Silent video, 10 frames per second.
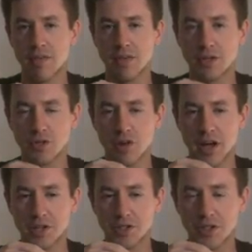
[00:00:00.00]
and these are
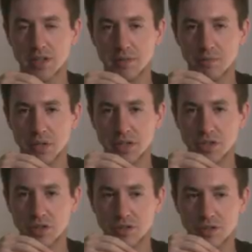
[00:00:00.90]
actually been